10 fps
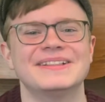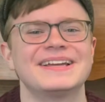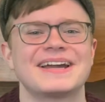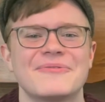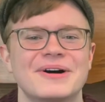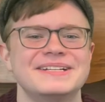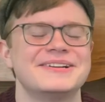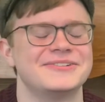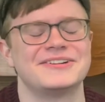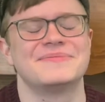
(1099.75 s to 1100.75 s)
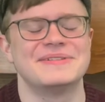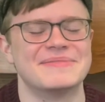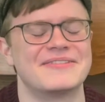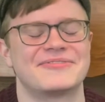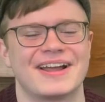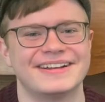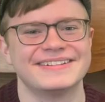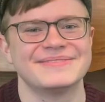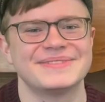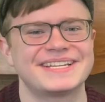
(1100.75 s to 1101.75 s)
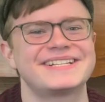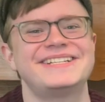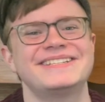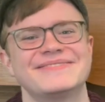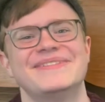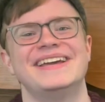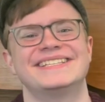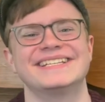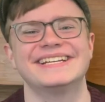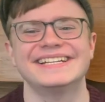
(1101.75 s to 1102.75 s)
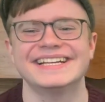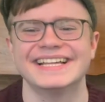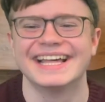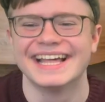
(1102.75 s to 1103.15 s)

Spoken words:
Like, I want Deirdre to be my friend because she's amazing.